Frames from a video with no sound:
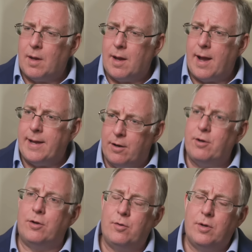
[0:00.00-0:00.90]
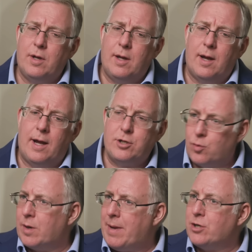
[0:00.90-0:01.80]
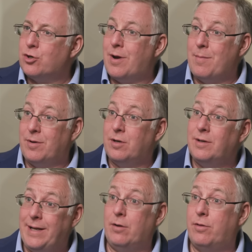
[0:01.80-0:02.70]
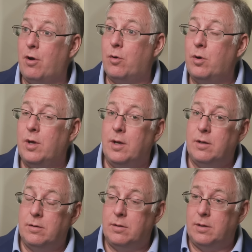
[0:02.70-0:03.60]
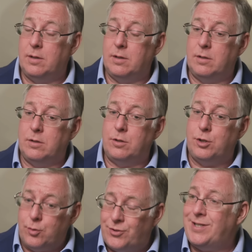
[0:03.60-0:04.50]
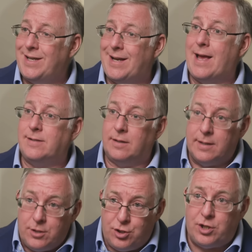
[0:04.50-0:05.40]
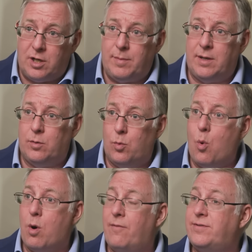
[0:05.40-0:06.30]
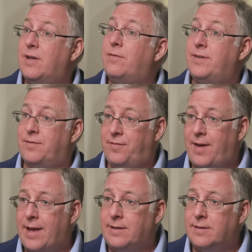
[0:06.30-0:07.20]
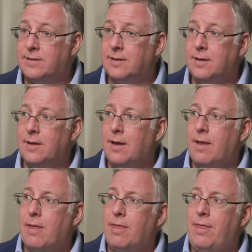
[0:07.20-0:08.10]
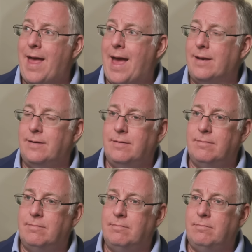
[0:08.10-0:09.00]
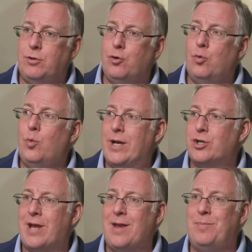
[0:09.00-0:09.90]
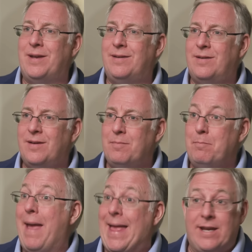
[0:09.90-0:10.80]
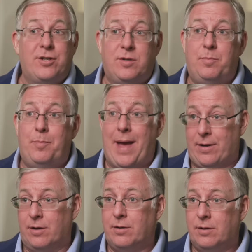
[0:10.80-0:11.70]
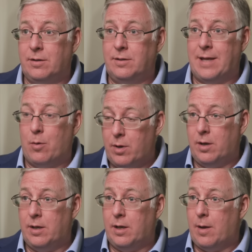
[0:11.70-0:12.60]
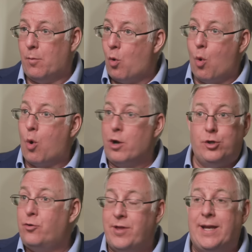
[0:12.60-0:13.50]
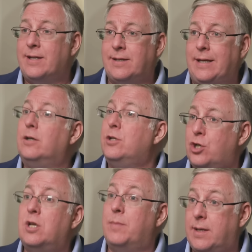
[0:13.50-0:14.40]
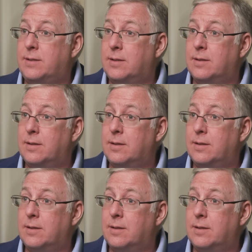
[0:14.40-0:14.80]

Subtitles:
I hear you. I just want to make sure I'm clear, though. Do you see it as a legitimate war of self-defense that you wish had been managed better? Is that, or do you think it's illegitimate?